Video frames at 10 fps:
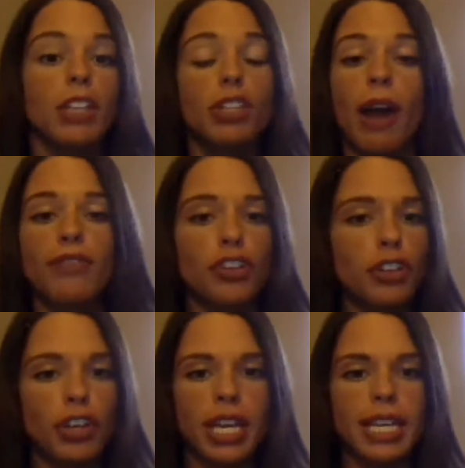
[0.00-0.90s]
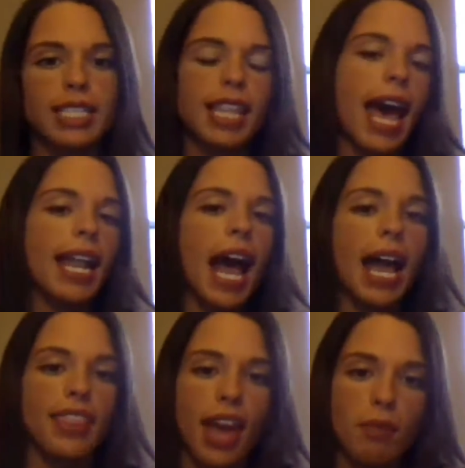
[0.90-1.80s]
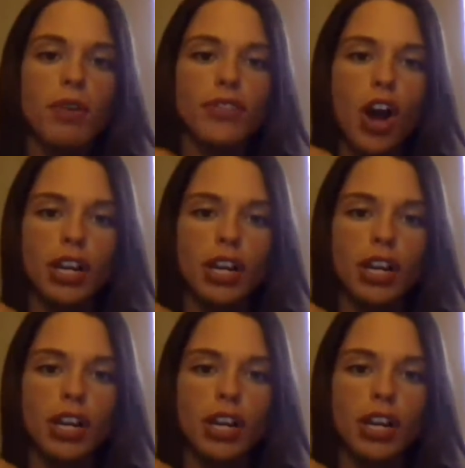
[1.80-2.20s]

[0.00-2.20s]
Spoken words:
So after looking into that, I then moved